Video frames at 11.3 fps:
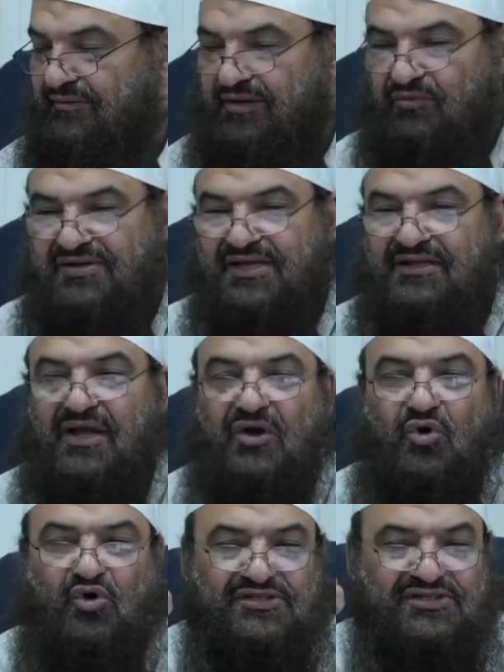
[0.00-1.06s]
And when he said,
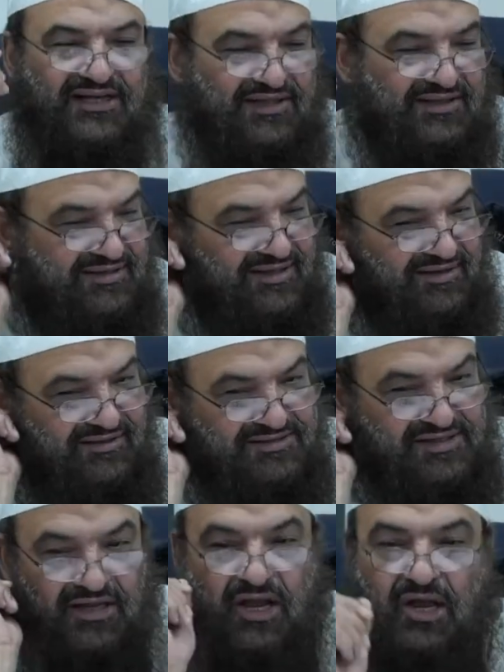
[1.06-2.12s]
who started the thing? He
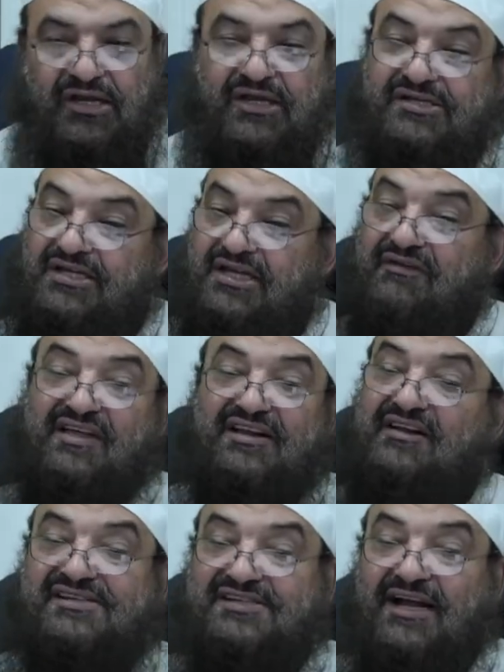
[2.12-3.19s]
said, you see, if they
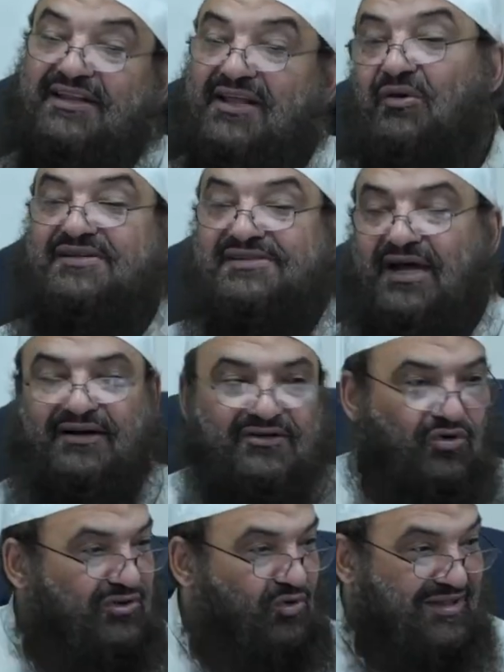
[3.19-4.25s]
didn't start, they will
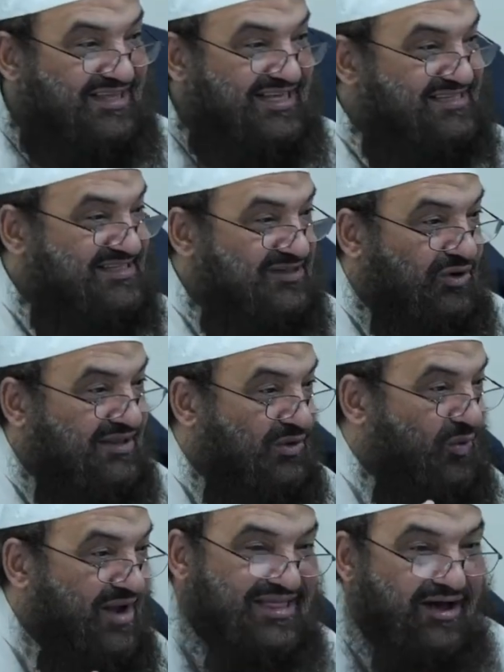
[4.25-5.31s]
start. Look at this. Look at the
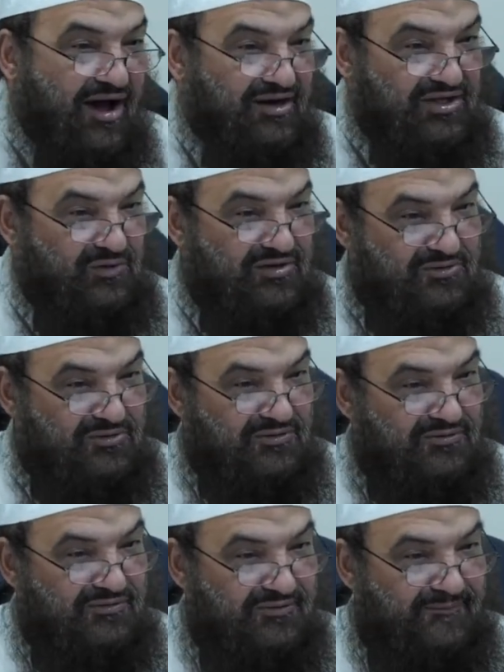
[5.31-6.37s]
way they argue with
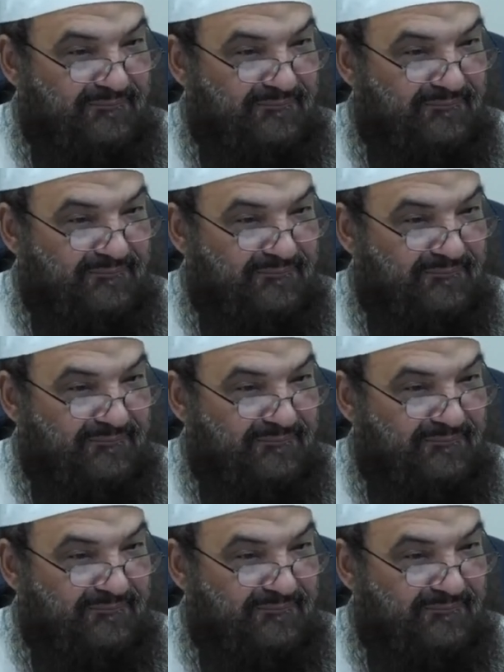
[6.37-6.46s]
you.